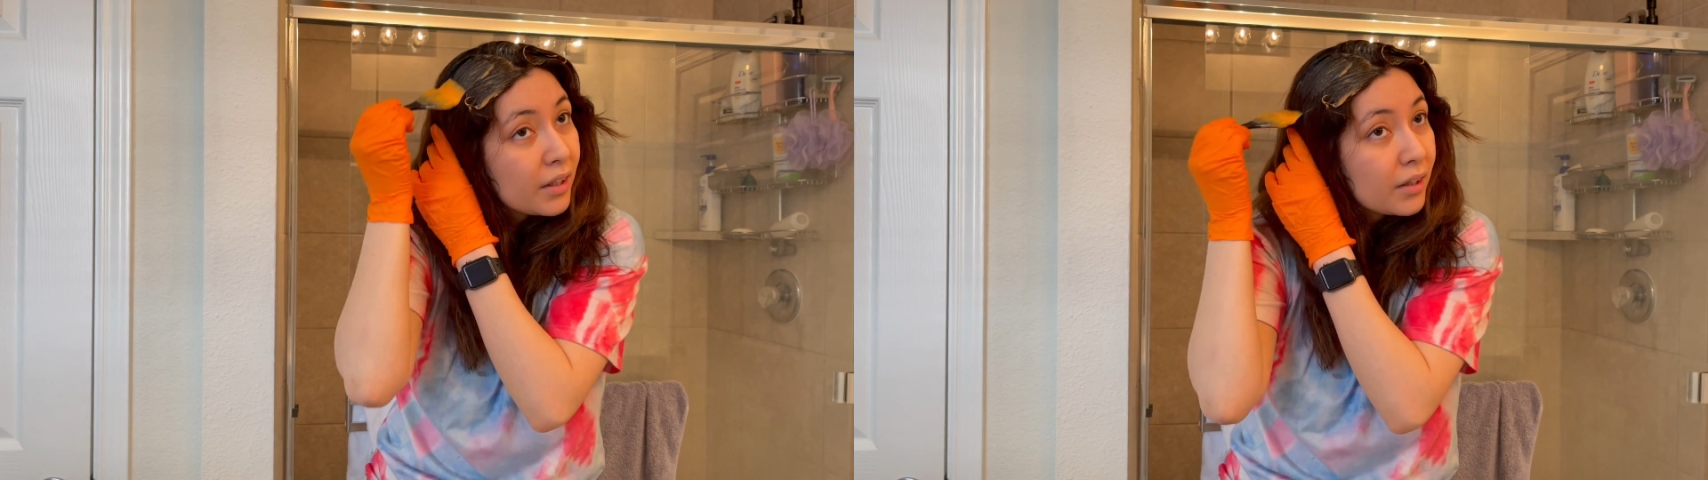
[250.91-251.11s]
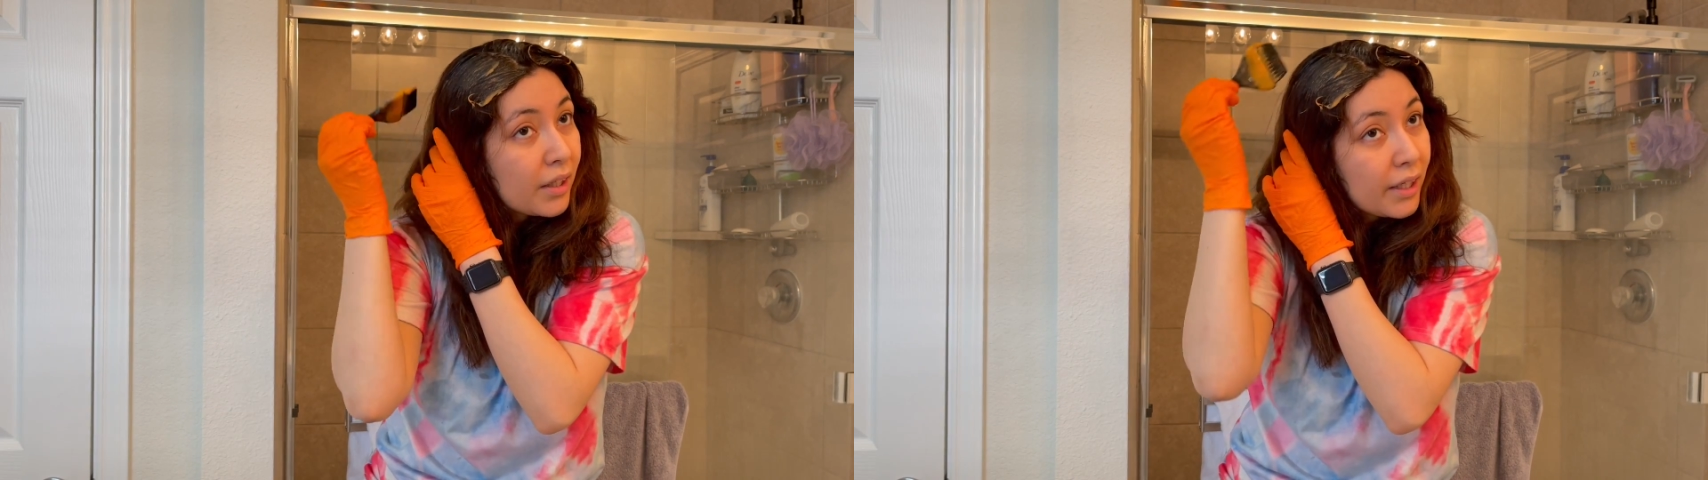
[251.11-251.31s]

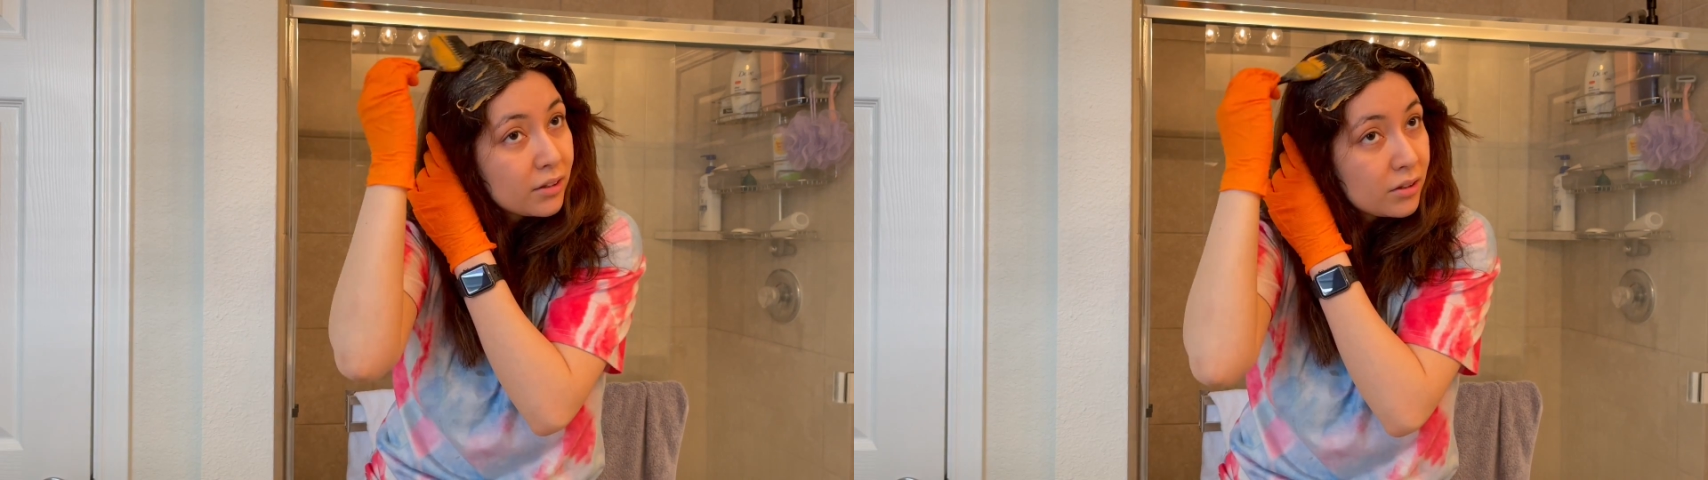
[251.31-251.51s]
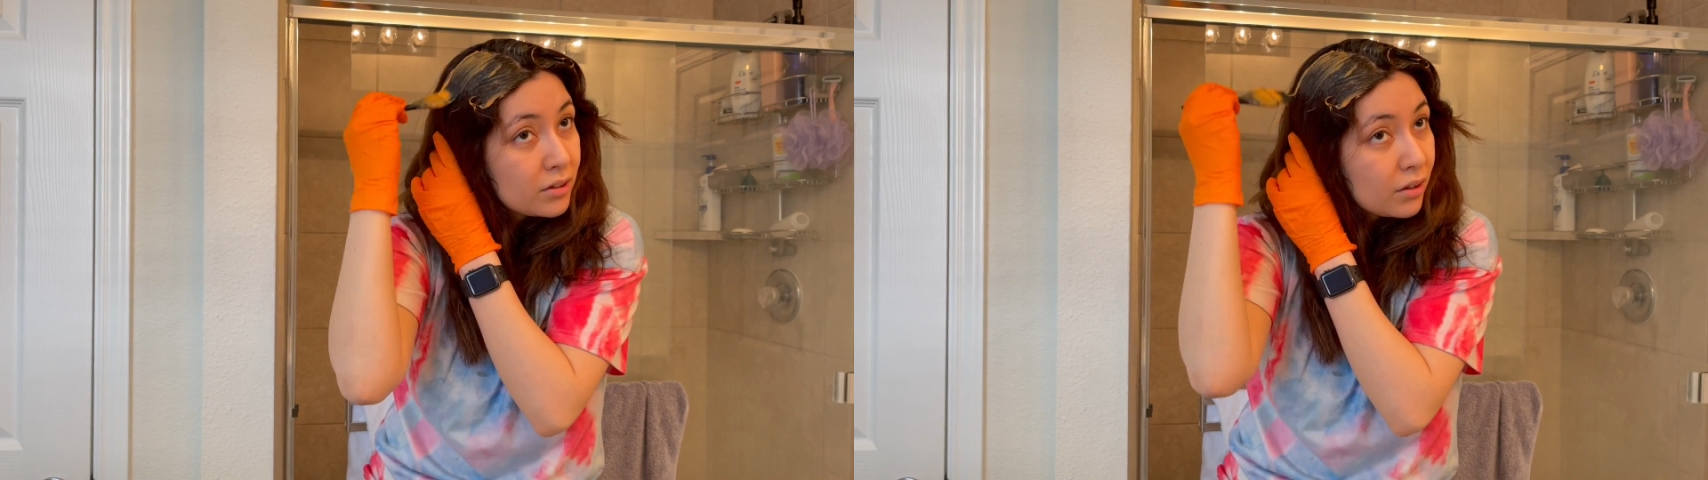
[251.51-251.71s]
it
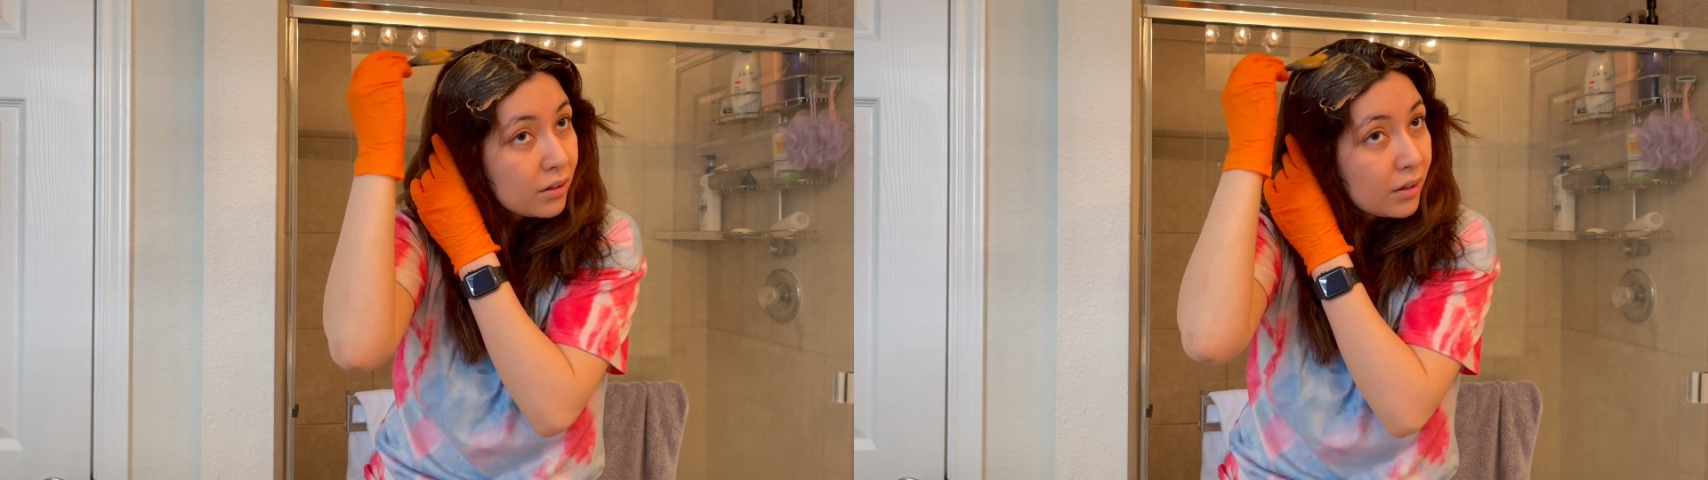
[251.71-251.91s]
catches on the